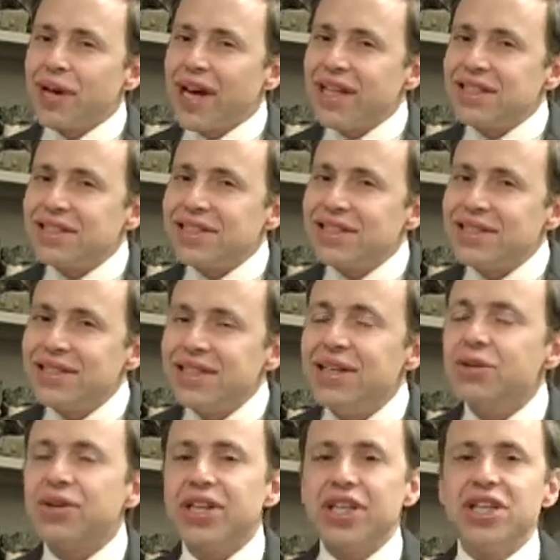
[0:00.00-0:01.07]
a
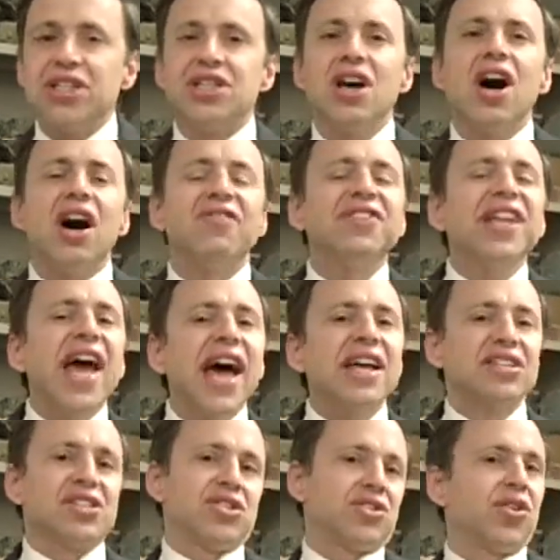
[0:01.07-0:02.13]
series of
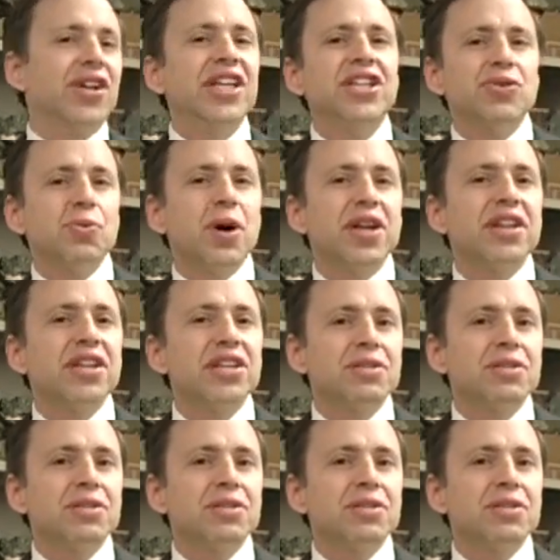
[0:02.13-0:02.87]
tests on each one of these